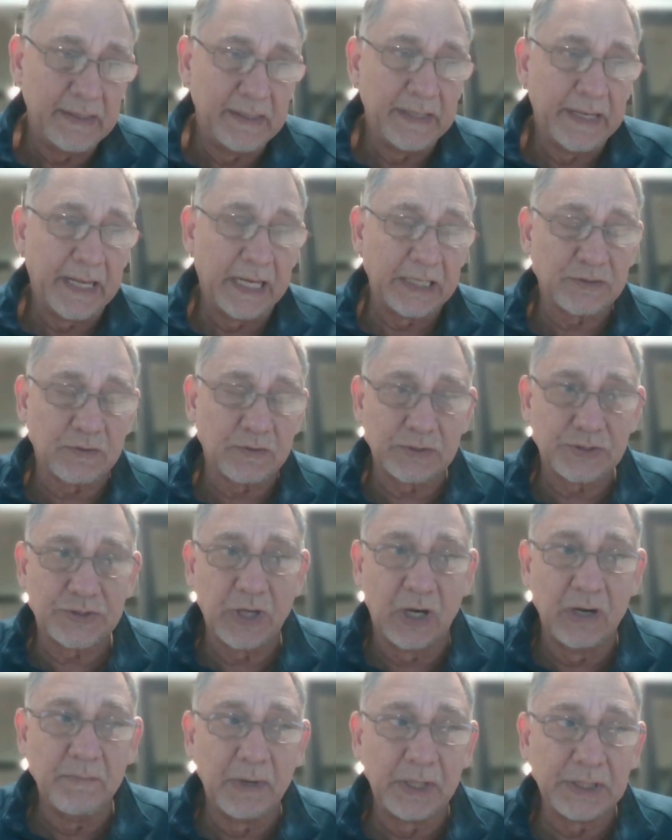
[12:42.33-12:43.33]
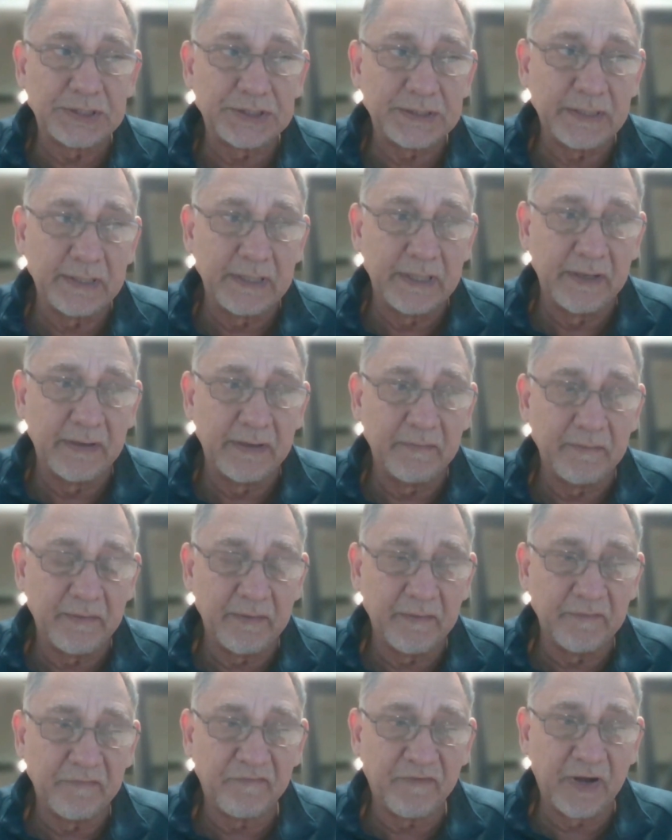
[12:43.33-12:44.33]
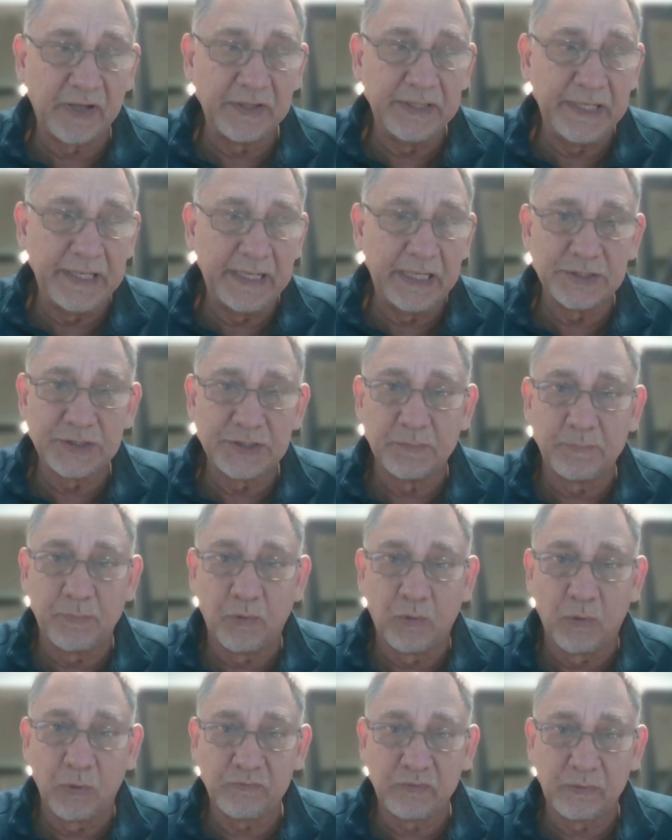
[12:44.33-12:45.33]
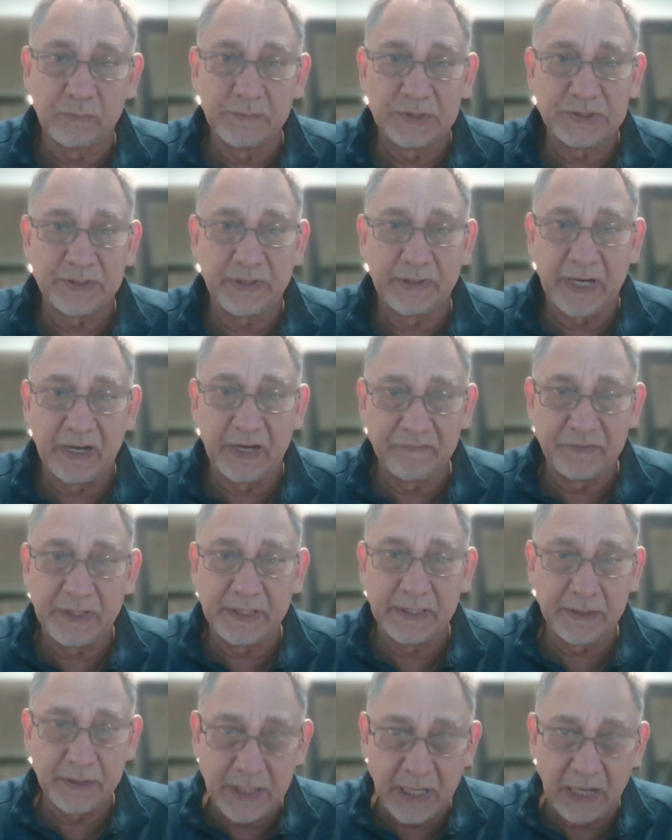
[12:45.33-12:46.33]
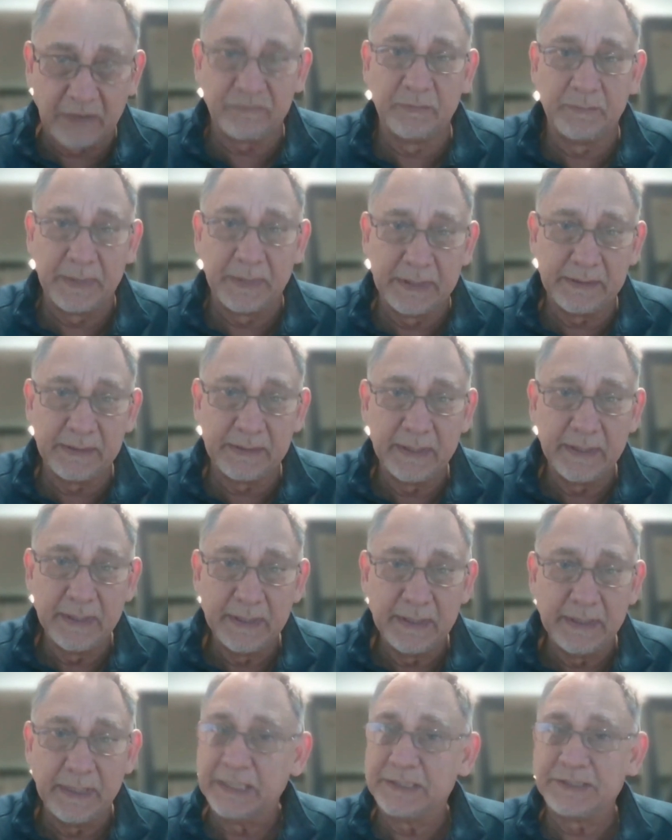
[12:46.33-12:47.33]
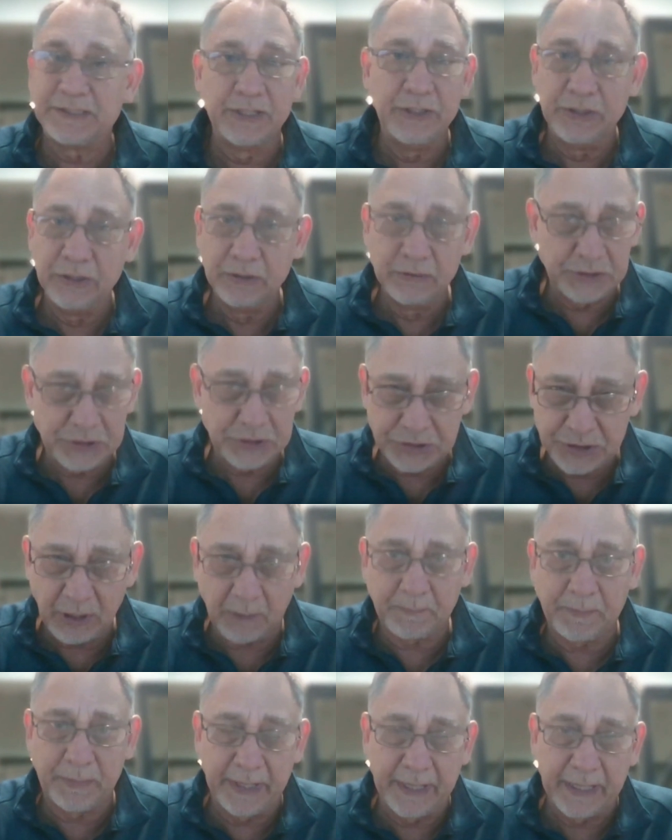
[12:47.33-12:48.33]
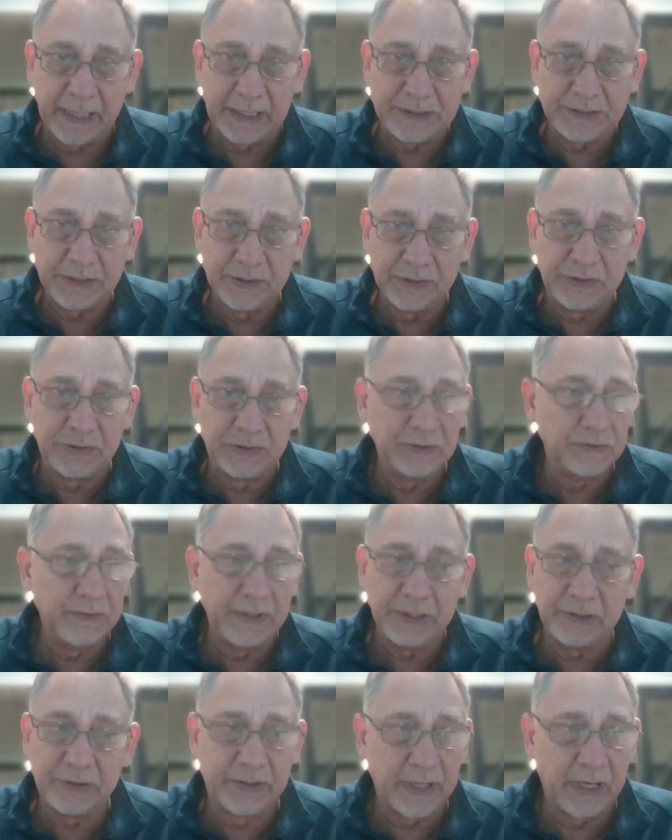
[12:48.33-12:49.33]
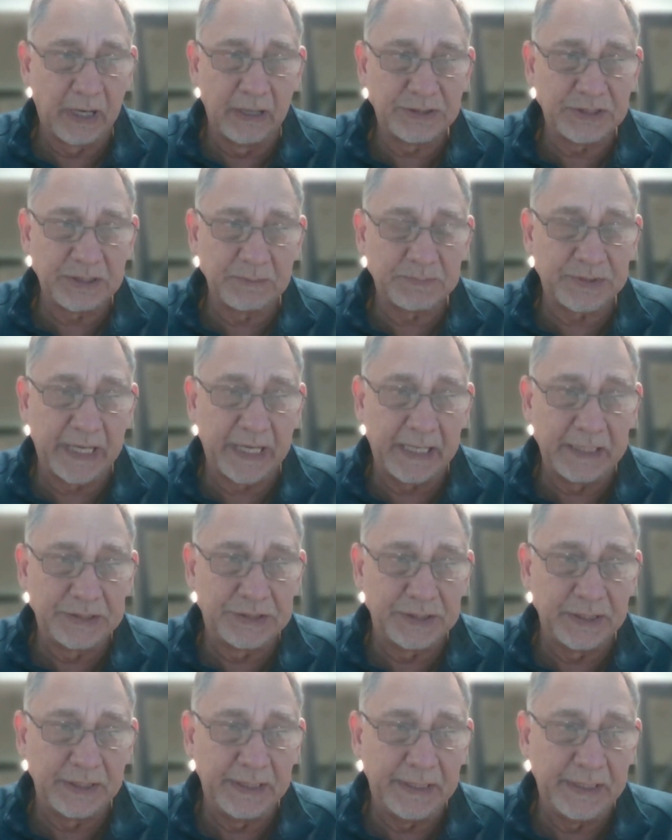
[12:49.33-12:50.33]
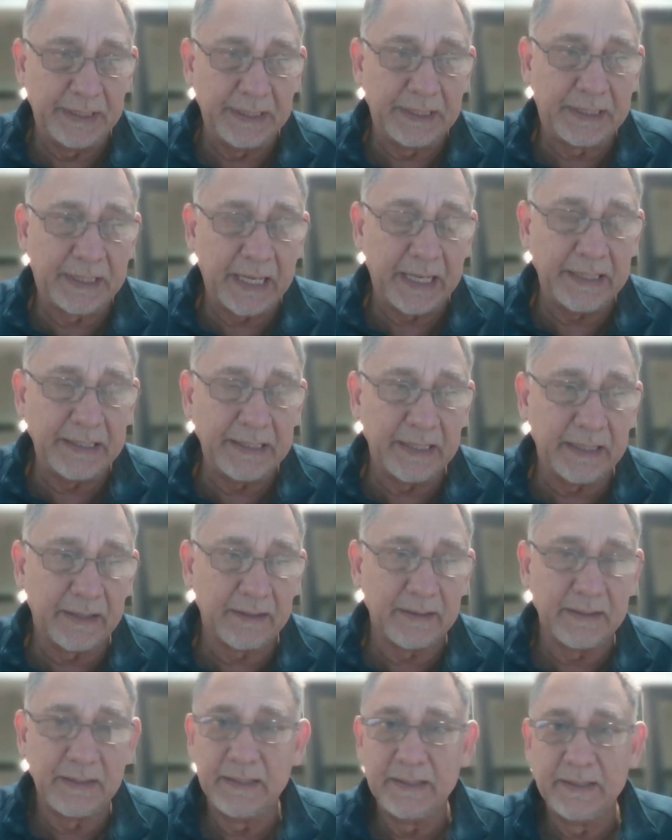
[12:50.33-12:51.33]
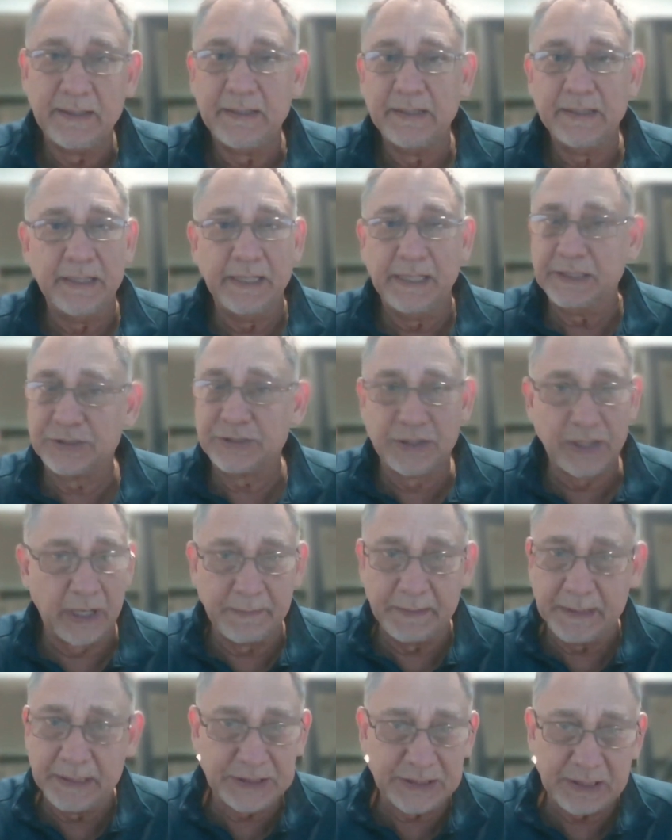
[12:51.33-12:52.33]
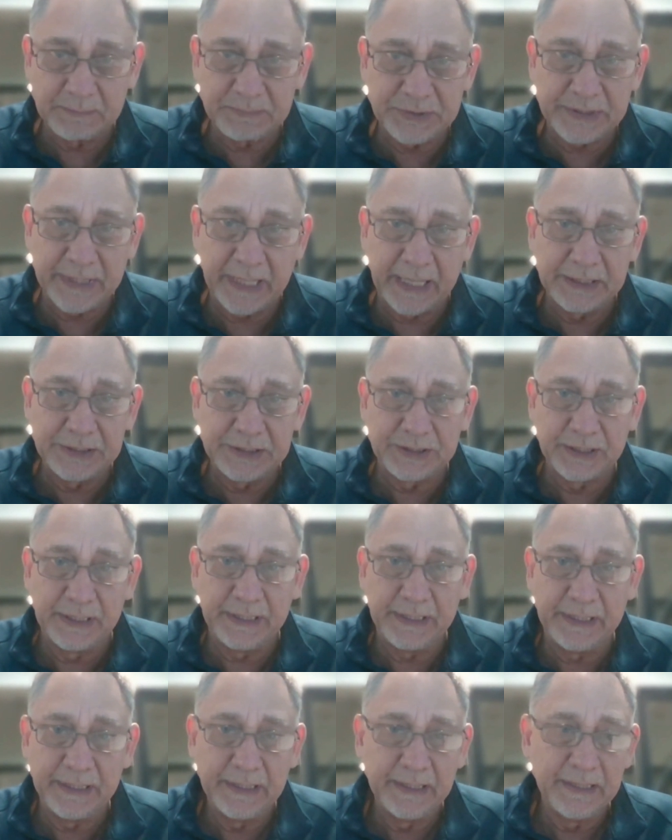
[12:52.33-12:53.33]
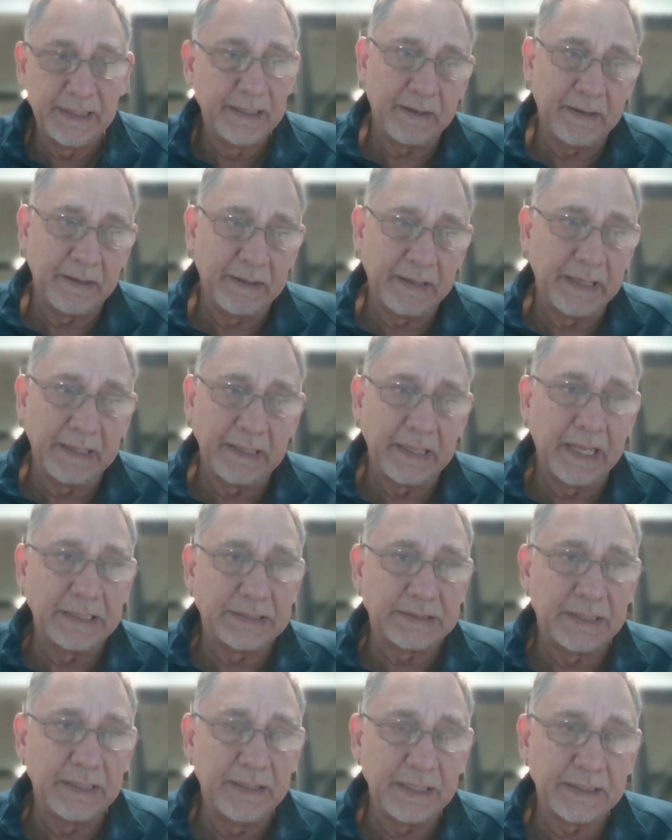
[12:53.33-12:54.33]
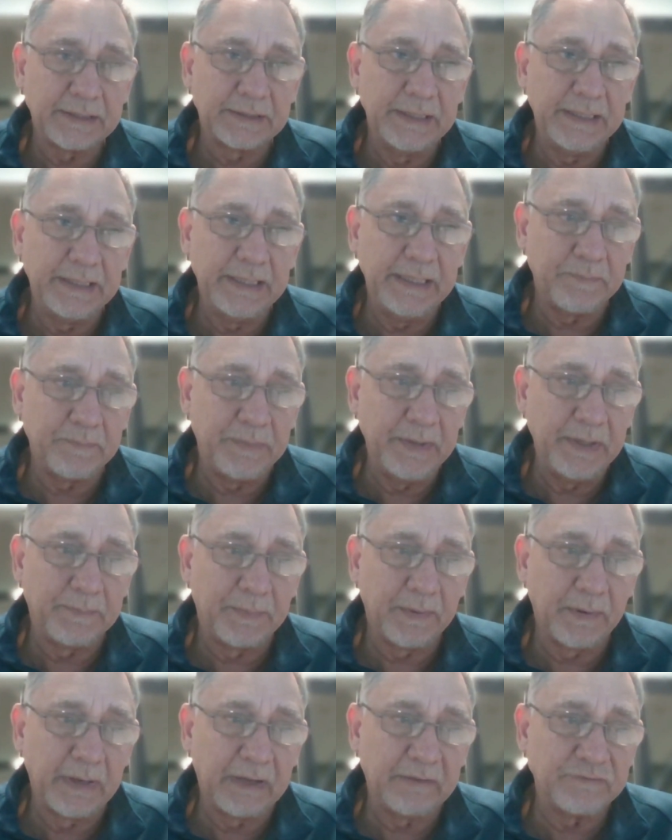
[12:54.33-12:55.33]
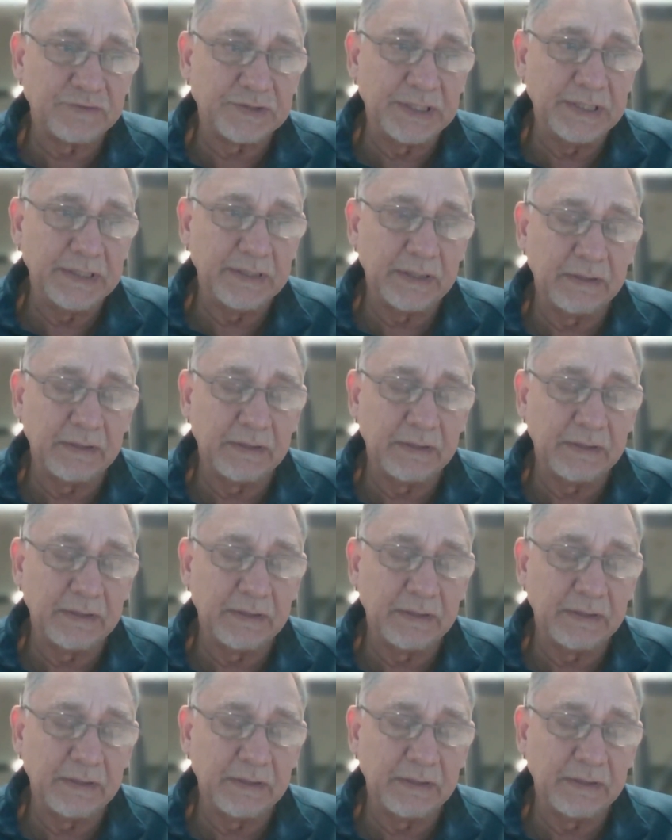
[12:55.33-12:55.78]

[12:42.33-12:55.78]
has got so much funding and support from the South African government. It's a huge job creation tool. It grows substantially. In Kenya, it's growing substantially. It's literally, people have seen,